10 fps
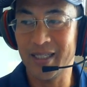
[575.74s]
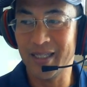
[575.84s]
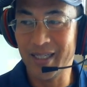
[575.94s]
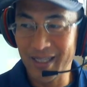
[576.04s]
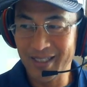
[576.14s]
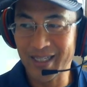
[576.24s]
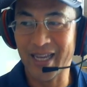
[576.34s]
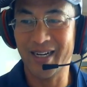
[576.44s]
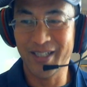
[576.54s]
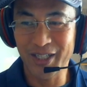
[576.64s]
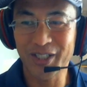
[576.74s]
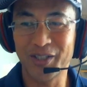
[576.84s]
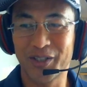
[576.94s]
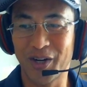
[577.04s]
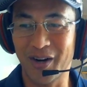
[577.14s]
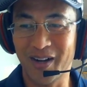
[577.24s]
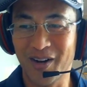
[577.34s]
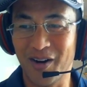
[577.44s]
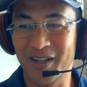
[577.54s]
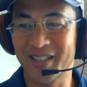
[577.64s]
is an additional
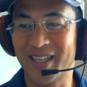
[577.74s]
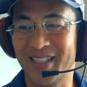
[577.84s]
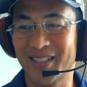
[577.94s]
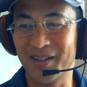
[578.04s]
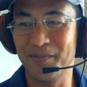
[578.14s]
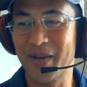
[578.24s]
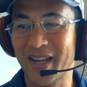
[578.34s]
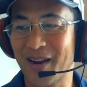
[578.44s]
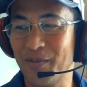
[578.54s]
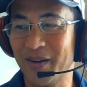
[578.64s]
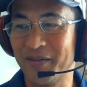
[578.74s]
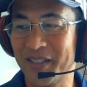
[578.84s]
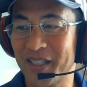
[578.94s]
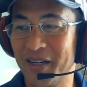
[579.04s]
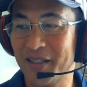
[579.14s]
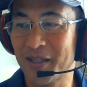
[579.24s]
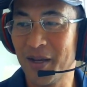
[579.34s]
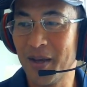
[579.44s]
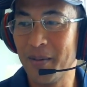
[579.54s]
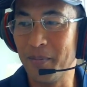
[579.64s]
cost that some Medicare beneficiaries
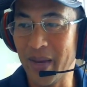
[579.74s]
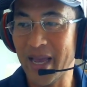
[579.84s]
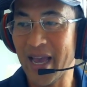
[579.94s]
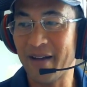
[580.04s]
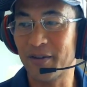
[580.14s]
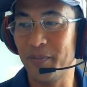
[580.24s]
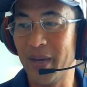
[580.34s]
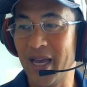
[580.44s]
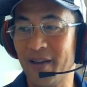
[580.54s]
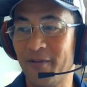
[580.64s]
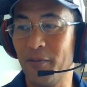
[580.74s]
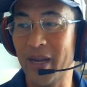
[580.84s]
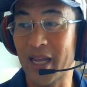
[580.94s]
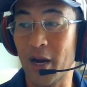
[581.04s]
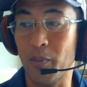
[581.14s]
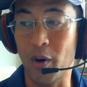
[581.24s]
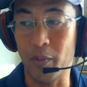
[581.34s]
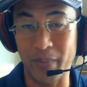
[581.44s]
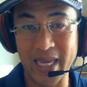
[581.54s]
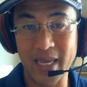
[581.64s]
may have to pay for Medicare
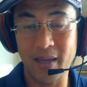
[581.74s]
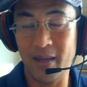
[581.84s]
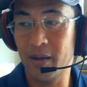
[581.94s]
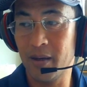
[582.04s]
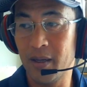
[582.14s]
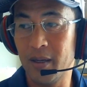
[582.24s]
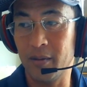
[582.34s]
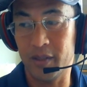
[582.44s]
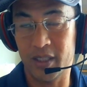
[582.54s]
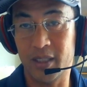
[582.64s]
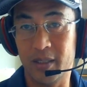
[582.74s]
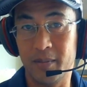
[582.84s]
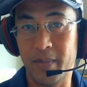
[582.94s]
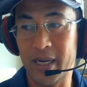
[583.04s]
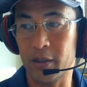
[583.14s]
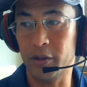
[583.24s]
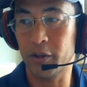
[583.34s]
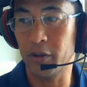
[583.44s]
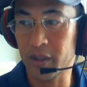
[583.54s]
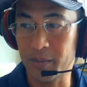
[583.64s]
Part B, which is medical
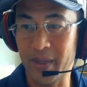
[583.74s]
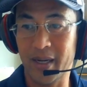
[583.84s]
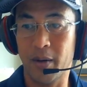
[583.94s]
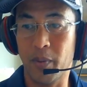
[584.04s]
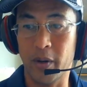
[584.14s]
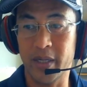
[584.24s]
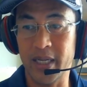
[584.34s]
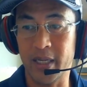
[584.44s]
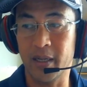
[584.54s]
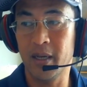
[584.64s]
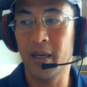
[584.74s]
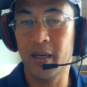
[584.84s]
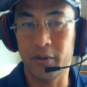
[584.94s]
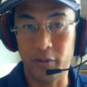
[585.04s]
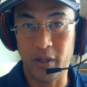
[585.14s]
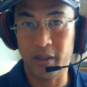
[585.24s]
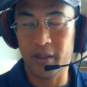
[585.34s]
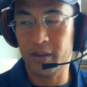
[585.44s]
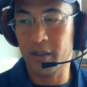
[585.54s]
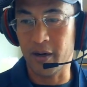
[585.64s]
insurance, and Medicare Part D,
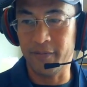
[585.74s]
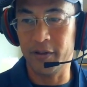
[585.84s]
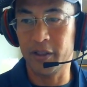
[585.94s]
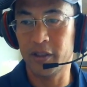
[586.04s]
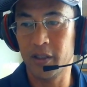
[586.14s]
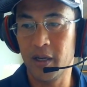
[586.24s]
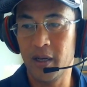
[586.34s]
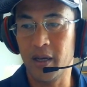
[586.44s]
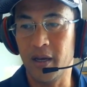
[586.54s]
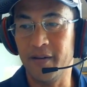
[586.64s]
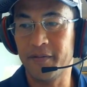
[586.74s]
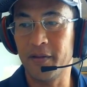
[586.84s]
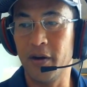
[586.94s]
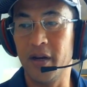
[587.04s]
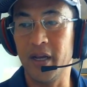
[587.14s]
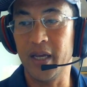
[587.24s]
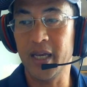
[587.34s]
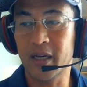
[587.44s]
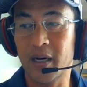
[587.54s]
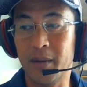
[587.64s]
drug coverage, if their
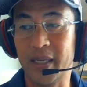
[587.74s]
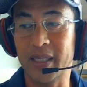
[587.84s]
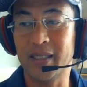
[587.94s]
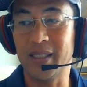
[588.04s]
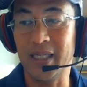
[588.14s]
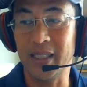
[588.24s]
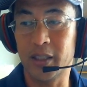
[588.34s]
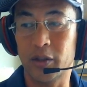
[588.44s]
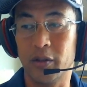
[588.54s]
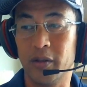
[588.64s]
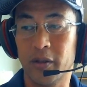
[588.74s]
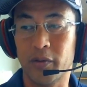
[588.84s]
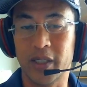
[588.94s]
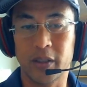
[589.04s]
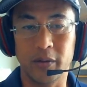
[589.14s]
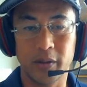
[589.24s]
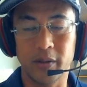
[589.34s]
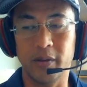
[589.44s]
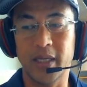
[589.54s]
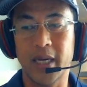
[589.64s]
income exceeds certain thresholds.
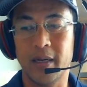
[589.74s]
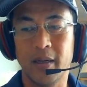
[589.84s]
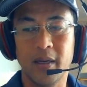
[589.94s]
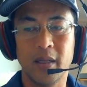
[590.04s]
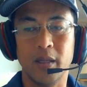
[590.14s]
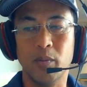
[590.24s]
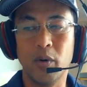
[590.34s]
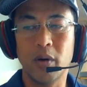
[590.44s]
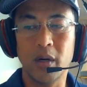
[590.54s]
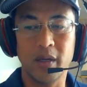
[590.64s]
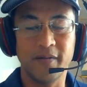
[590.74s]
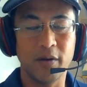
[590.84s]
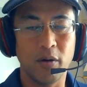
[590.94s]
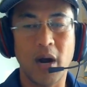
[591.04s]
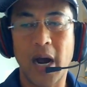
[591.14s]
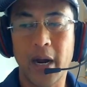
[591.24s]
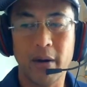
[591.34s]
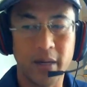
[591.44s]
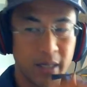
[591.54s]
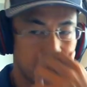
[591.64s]
So again, the more, if you're a
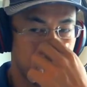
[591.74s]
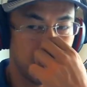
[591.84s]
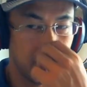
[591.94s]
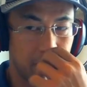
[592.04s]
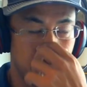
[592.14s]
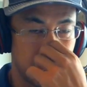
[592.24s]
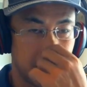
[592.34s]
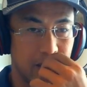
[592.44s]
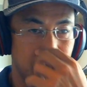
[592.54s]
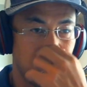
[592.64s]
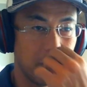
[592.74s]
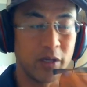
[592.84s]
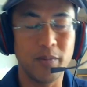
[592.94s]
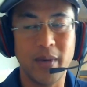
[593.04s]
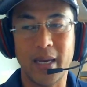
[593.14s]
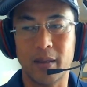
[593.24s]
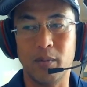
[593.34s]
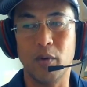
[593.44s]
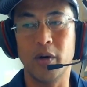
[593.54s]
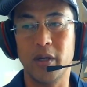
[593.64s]
higher income earner, the more you make, the
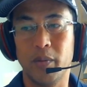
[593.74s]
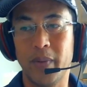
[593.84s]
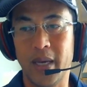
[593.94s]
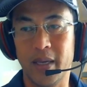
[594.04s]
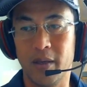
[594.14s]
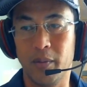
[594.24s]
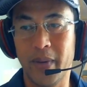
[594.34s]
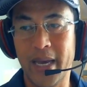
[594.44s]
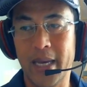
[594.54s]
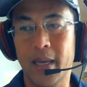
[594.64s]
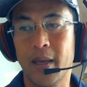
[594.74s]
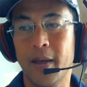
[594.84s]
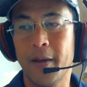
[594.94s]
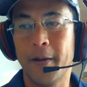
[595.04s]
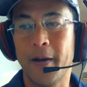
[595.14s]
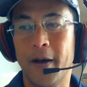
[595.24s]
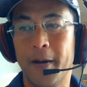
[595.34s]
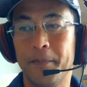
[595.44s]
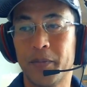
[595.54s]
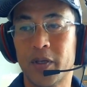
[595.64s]
more you'll pay.
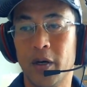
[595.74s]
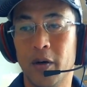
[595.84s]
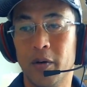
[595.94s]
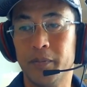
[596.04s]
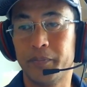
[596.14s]
So